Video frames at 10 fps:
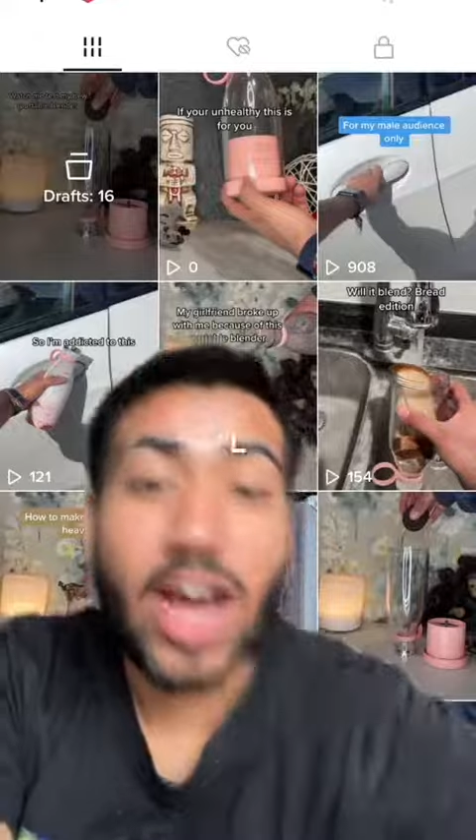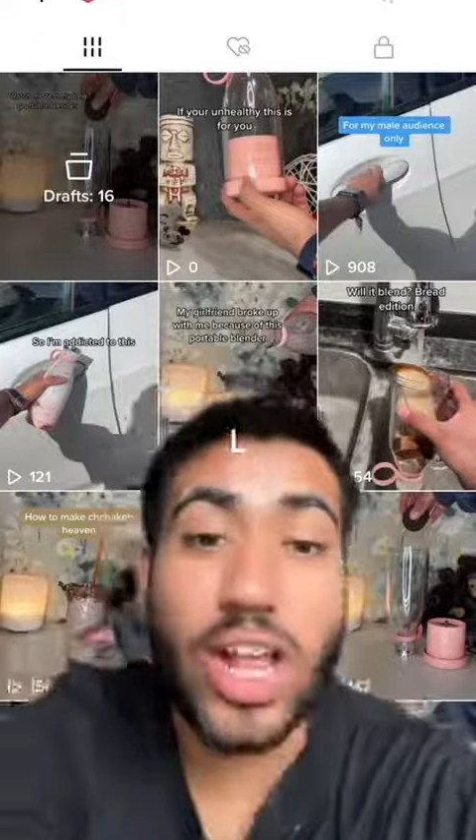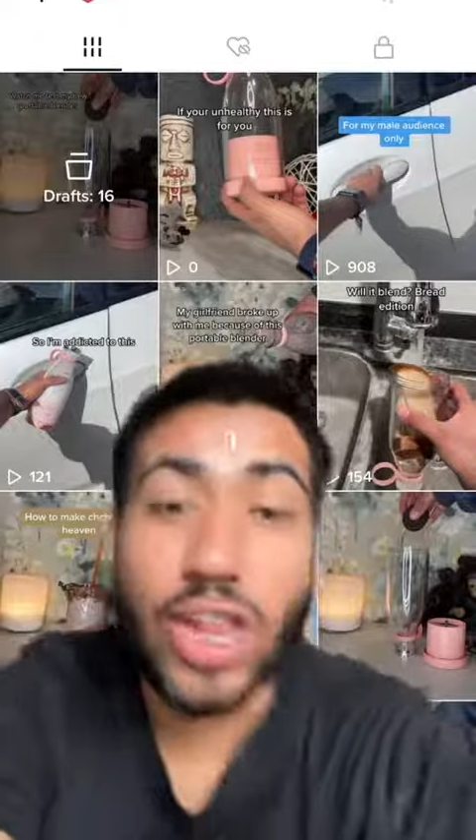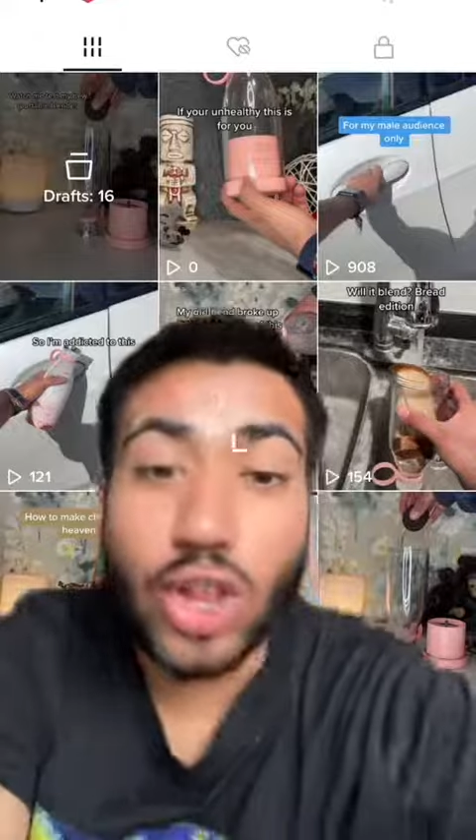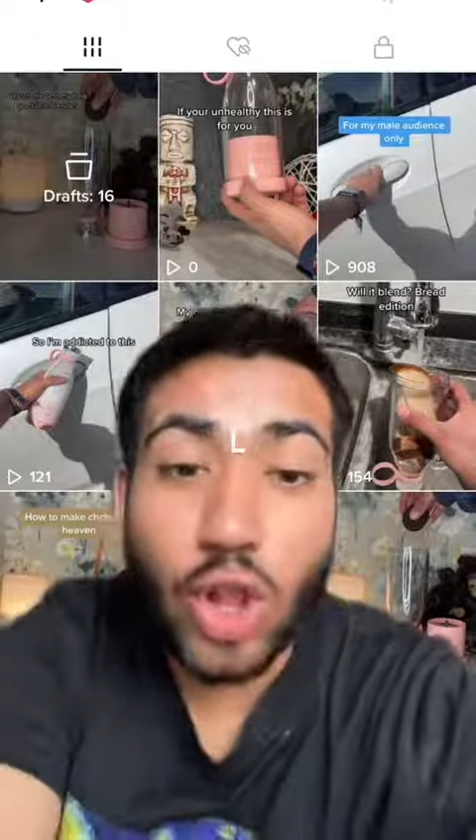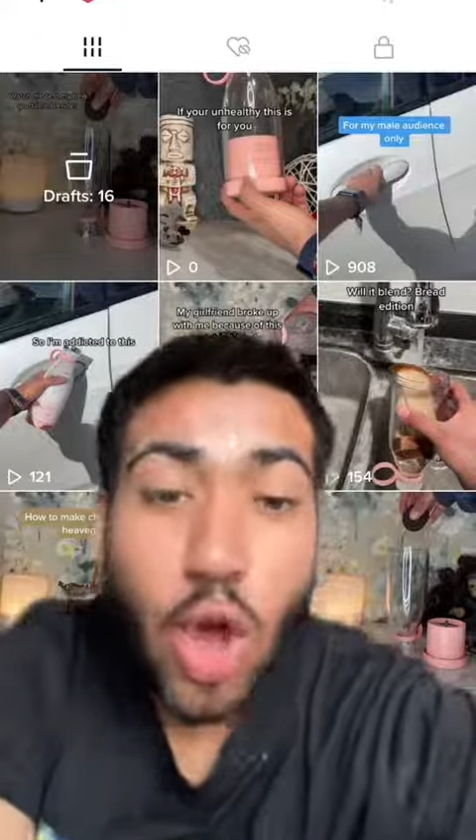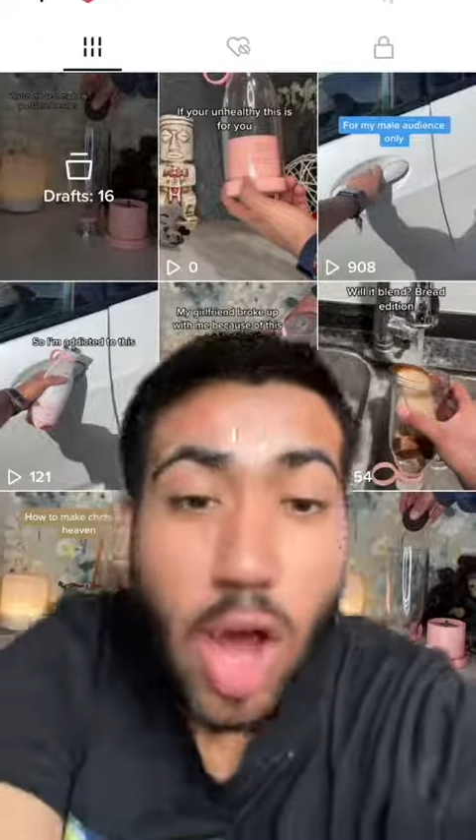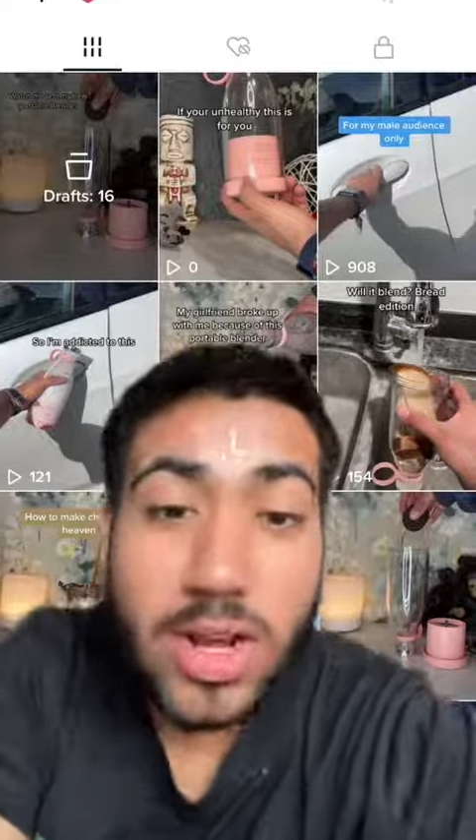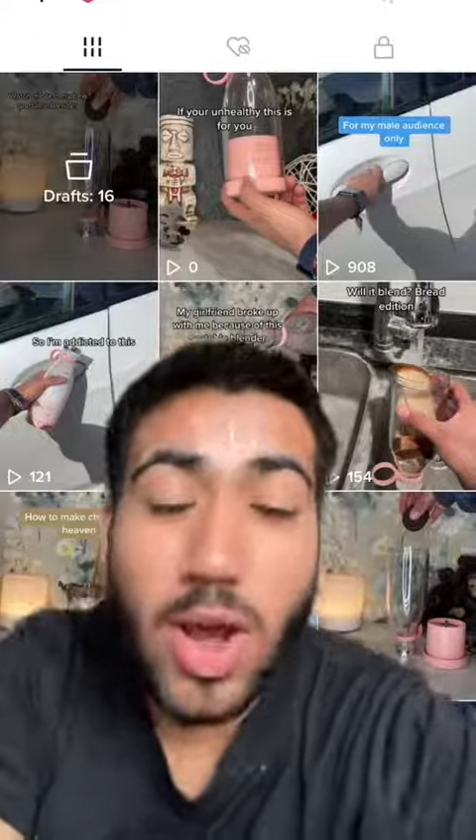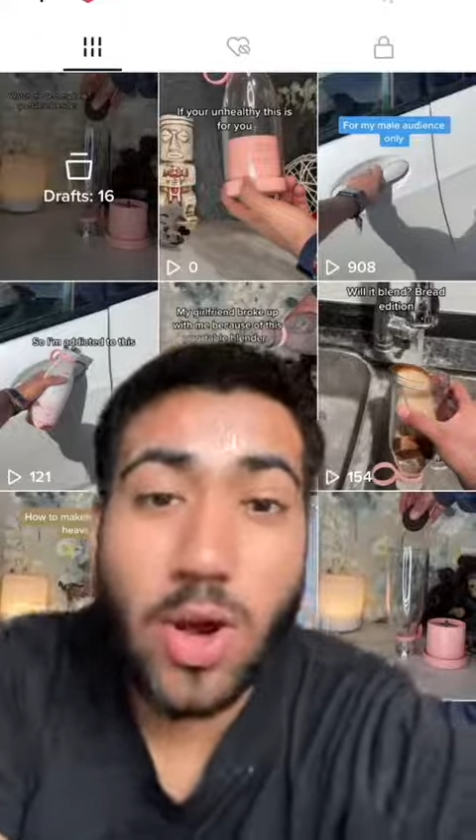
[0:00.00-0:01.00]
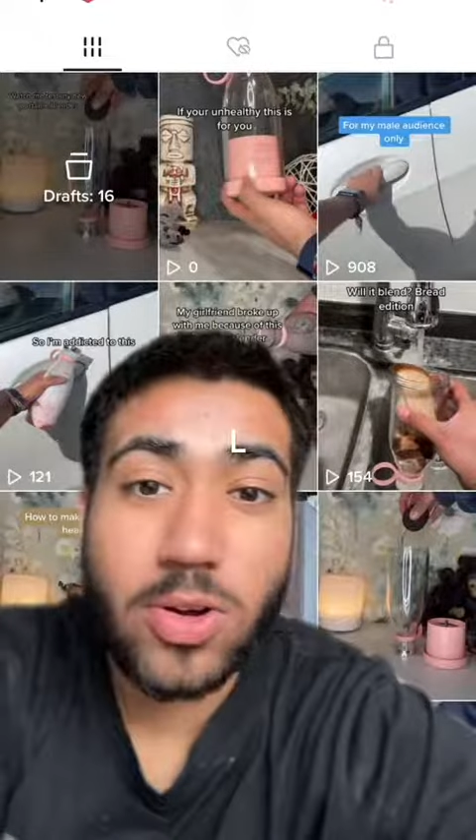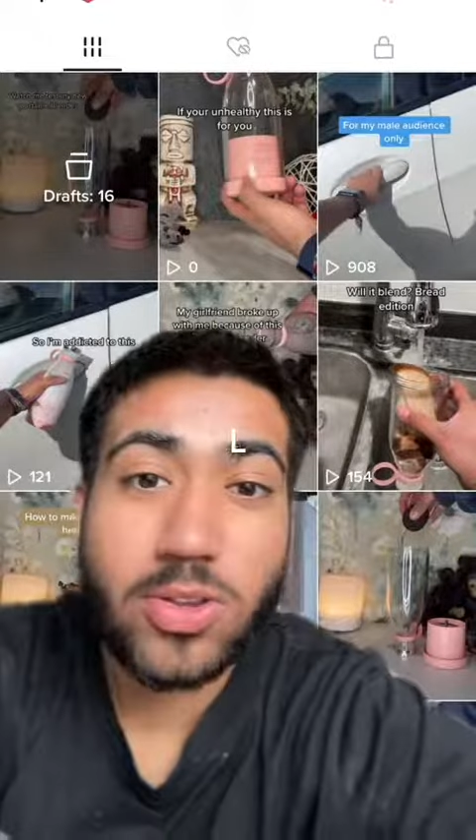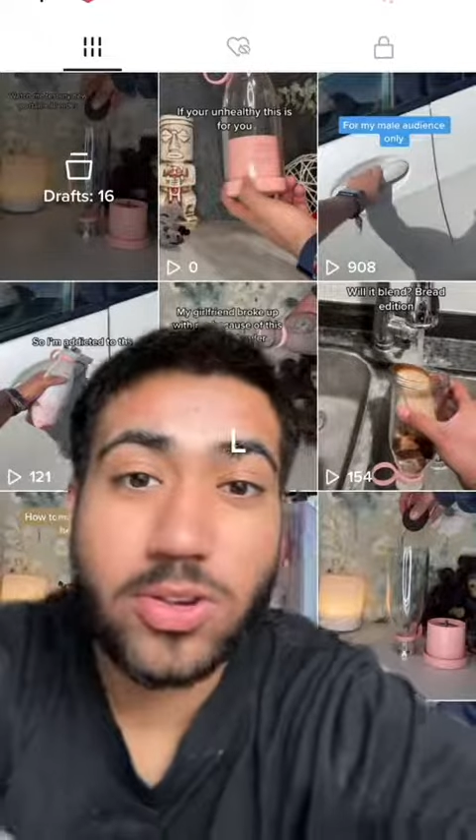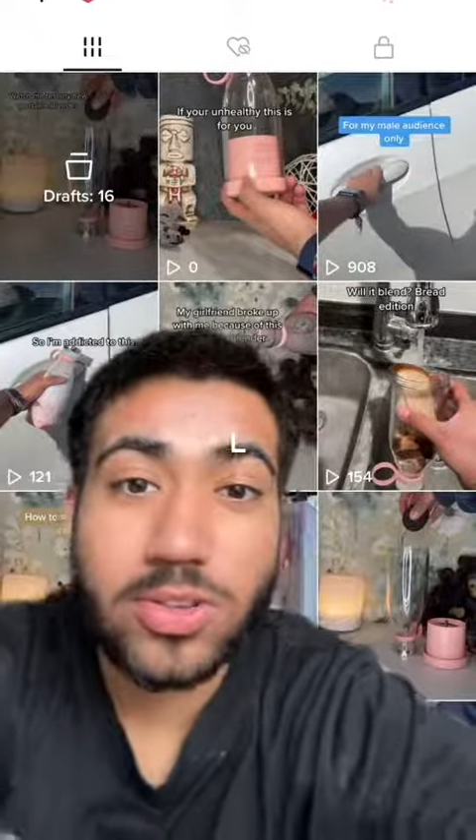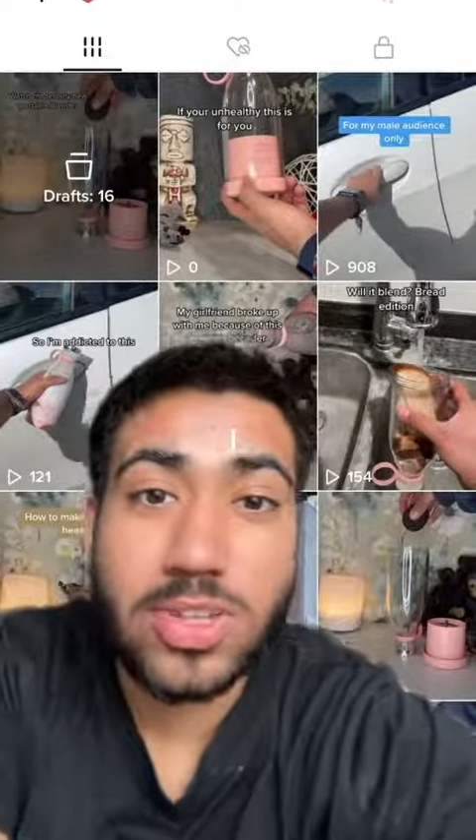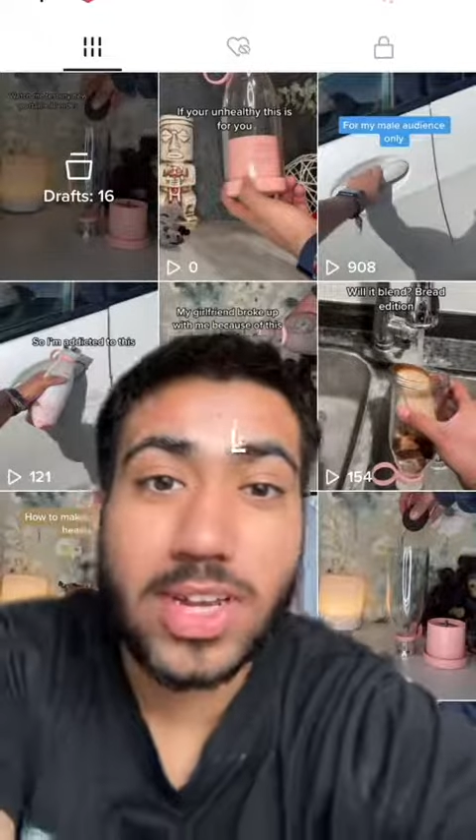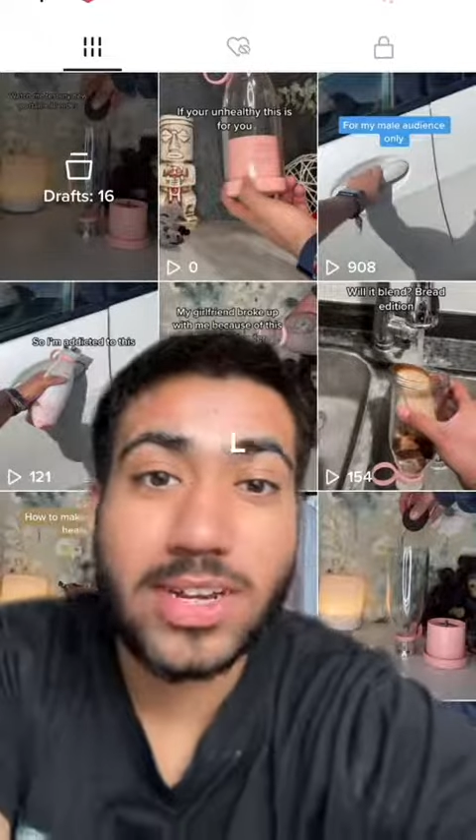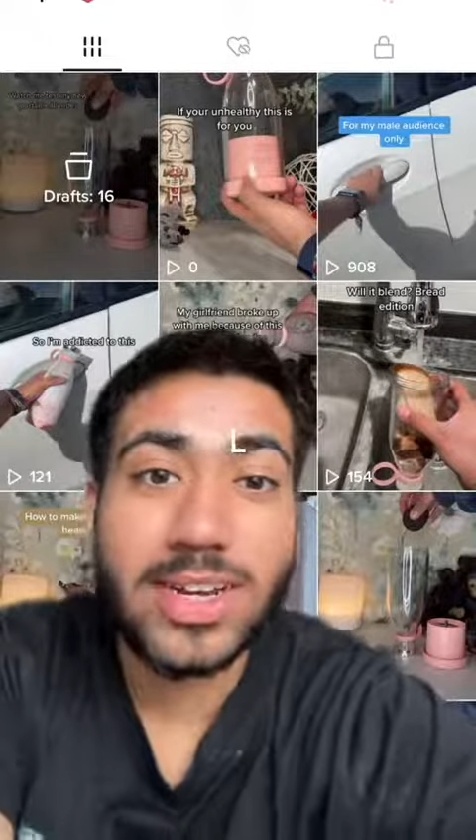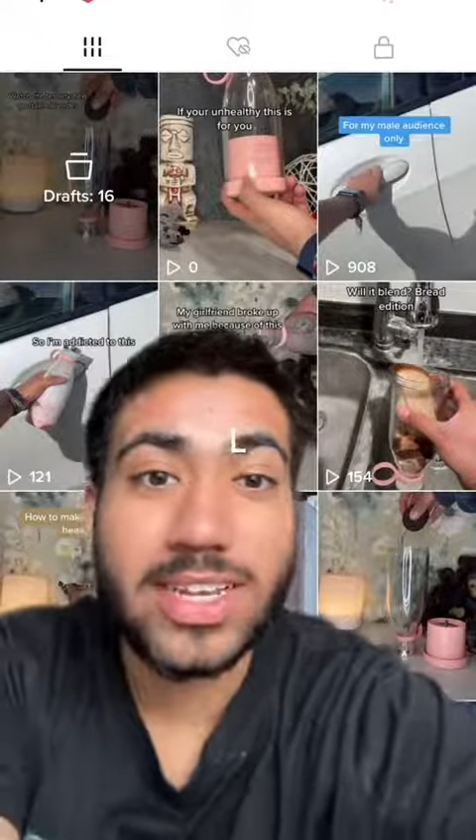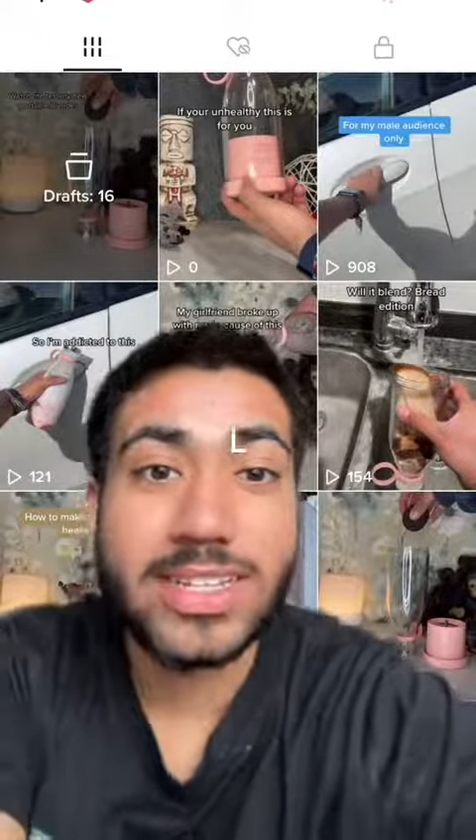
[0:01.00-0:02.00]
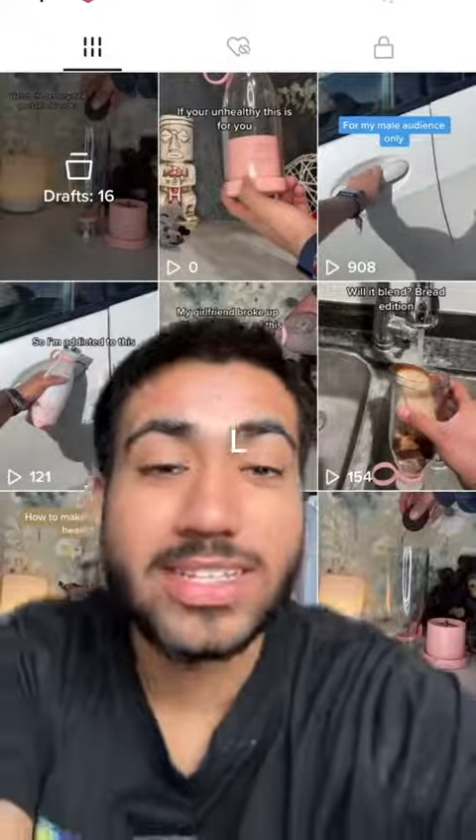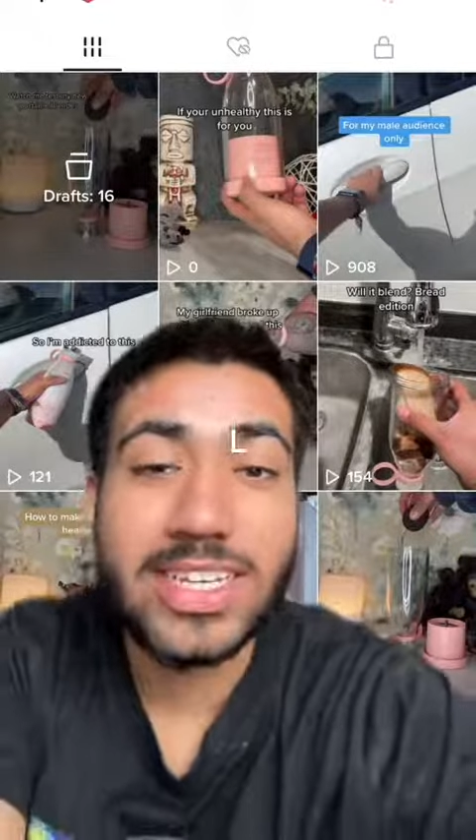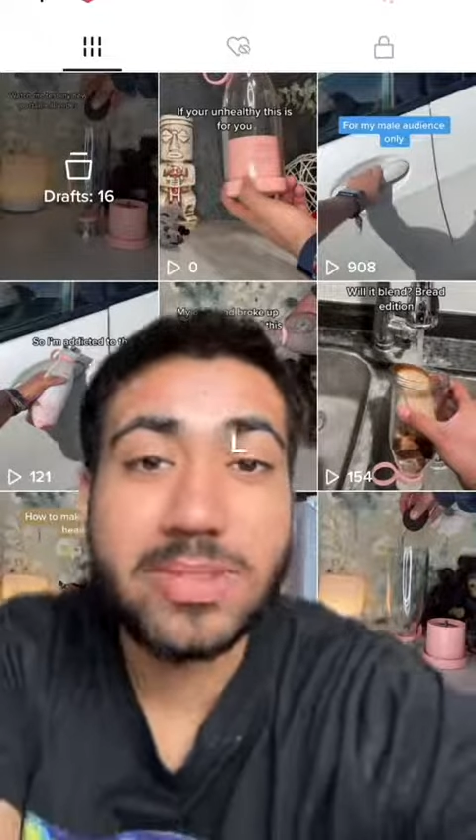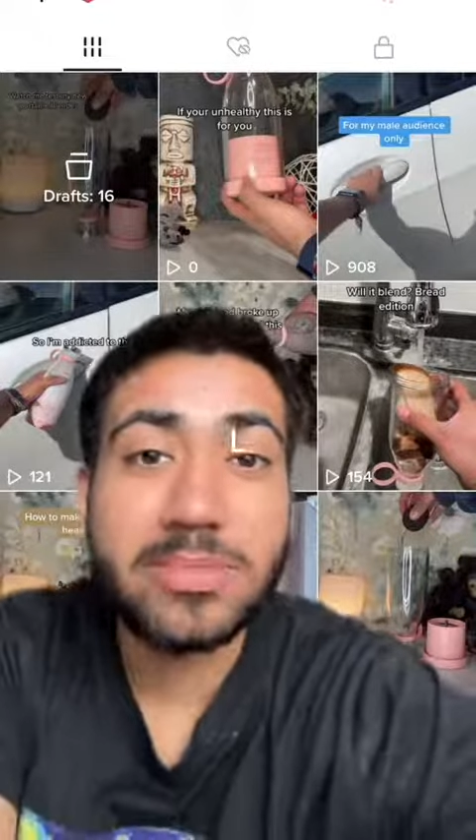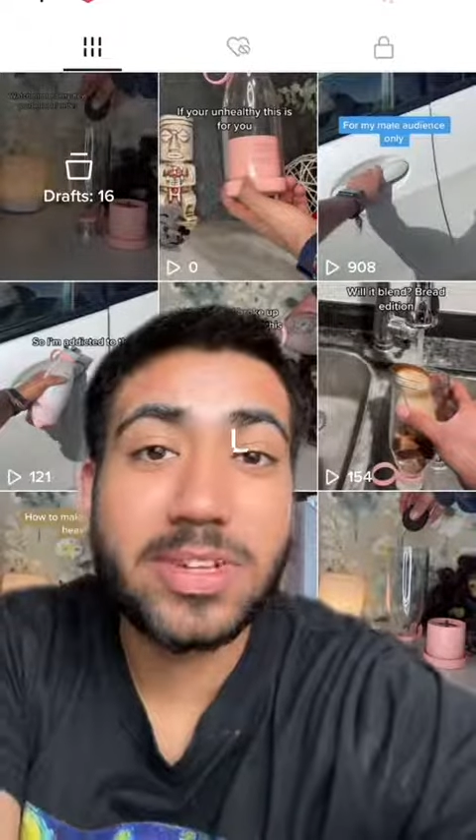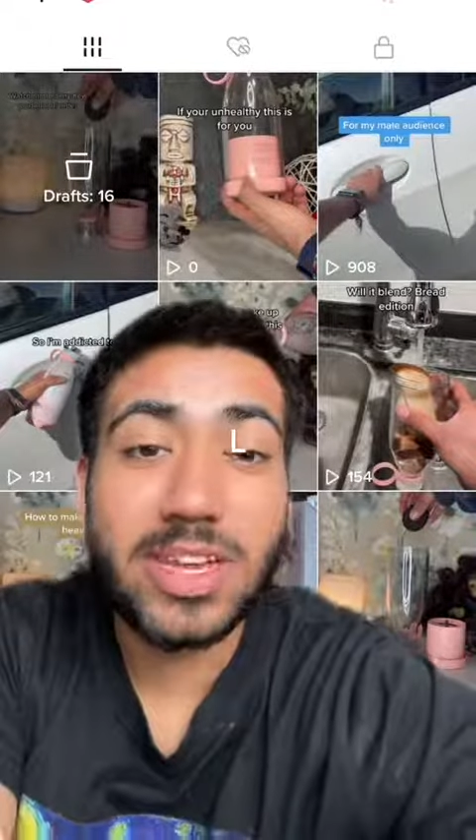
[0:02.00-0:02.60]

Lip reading: a lot harder than it seemed.